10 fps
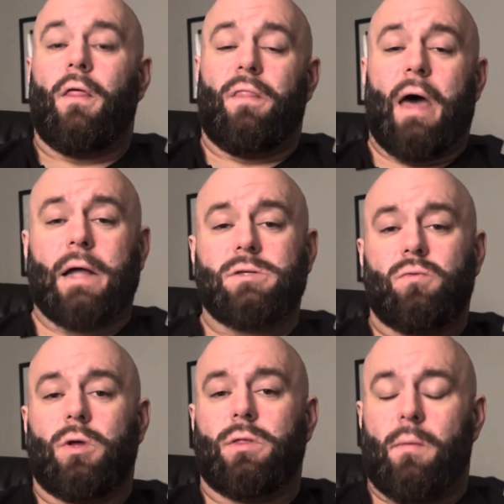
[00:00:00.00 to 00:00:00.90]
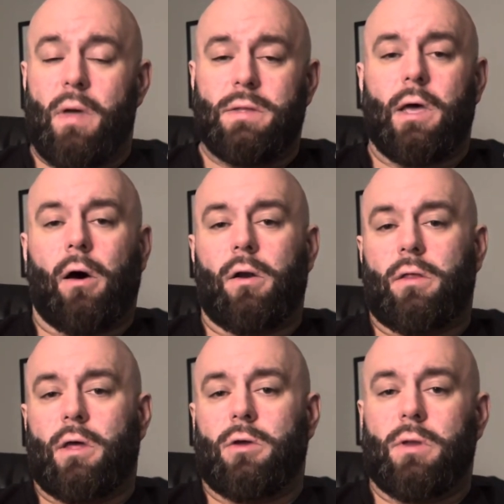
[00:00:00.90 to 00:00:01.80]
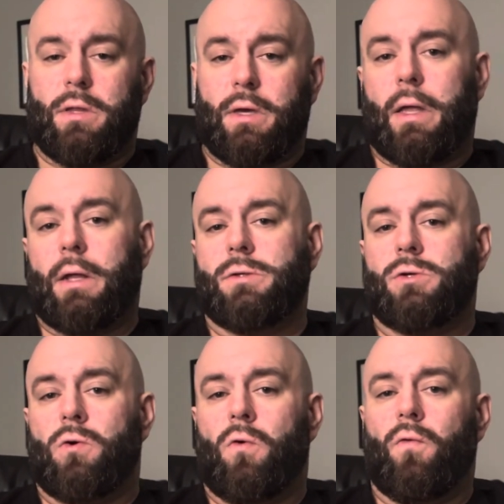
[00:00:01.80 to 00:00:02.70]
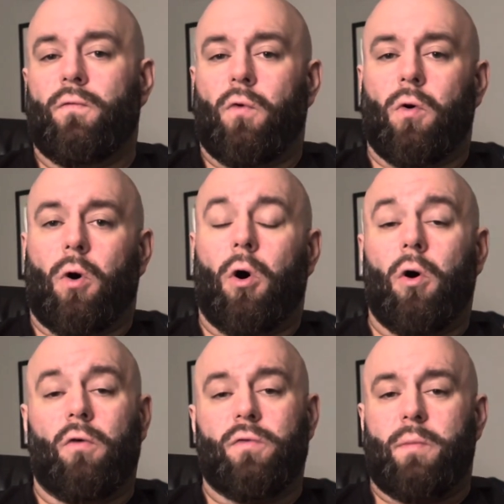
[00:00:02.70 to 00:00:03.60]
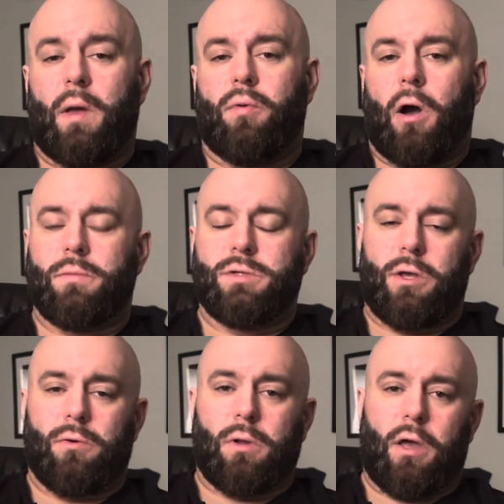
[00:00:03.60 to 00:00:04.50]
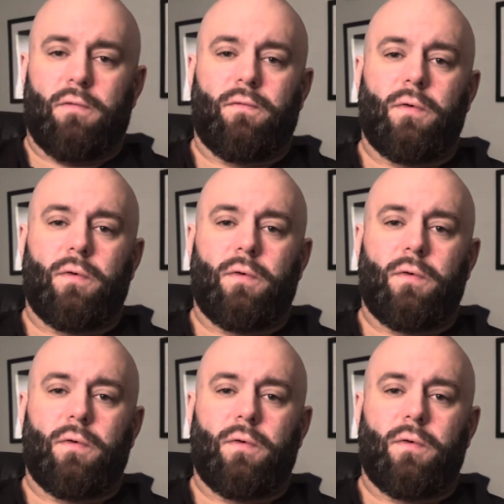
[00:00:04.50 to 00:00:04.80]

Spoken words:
That's what the mentality that you need to get into for all of the big problems in your life.